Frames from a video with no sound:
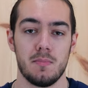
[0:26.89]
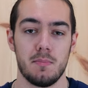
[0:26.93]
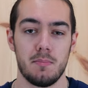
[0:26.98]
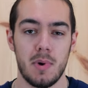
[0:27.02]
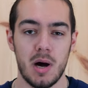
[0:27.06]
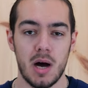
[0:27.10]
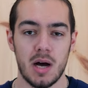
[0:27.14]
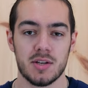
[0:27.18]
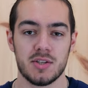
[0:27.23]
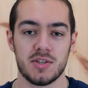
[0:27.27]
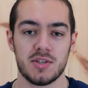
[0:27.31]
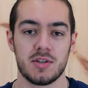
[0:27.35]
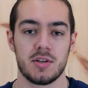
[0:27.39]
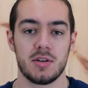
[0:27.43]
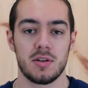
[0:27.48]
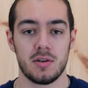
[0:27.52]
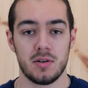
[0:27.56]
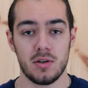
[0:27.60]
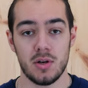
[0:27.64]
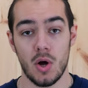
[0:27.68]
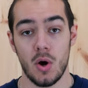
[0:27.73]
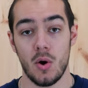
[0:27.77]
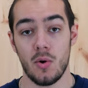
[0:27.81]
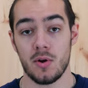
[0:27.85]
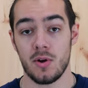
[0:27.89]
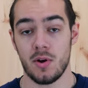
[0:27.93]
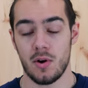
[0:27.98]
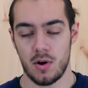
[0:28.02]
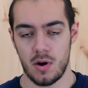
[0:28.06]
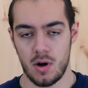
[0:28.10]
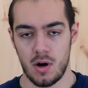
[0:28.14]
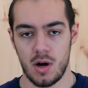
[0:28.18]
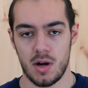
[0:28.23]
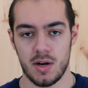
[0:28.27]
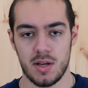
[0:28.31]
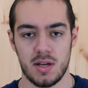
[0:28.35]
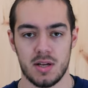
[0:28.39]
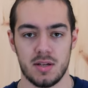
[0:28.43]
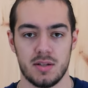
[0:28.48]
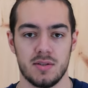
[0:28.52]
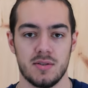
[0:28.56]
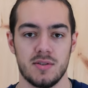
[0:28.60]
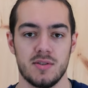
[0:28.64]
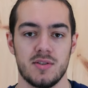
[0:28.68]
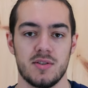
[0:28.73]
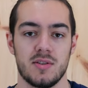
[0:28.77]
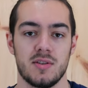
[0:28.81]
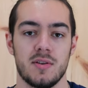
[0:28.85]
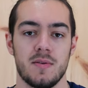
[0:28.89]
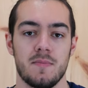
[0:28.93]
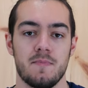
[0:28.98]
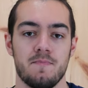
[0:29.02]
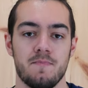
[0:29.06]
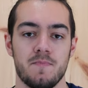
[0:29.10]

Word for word: must know your audience.